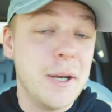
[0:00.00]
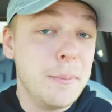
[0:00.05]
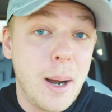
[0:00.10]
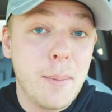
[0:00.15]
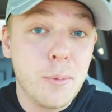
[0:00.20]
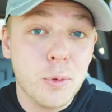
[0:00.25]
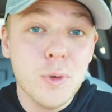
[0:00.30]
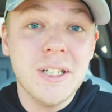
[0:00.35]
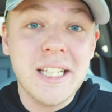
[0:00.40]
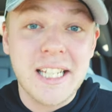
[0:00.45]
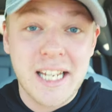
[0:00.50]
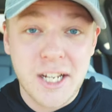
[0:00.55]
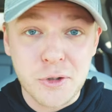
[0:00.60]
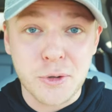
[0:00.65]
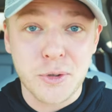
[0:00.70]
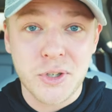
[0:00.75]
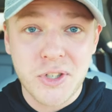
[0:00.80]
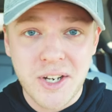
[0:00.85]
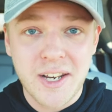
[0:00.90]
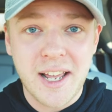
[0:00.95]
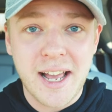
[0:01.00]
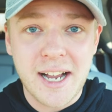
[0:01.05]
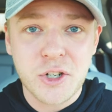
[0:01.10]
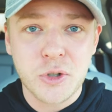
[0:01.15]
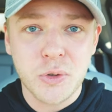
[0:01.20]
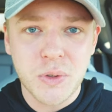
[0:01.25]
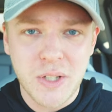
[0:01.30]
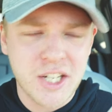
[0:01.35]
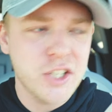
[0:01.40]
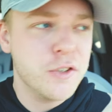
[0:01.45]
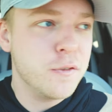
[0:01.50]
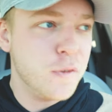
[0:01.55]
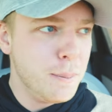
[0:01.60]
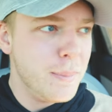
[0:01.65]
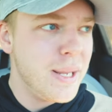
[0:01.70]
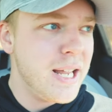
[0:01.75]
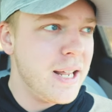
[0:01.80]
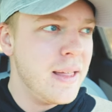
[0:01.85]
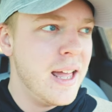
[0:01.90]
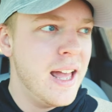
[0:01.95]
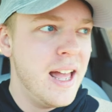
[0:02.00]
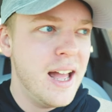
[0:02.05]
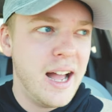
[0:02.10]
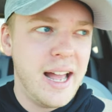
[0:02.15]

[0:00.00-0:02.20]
I'm really interested, actually, because for me,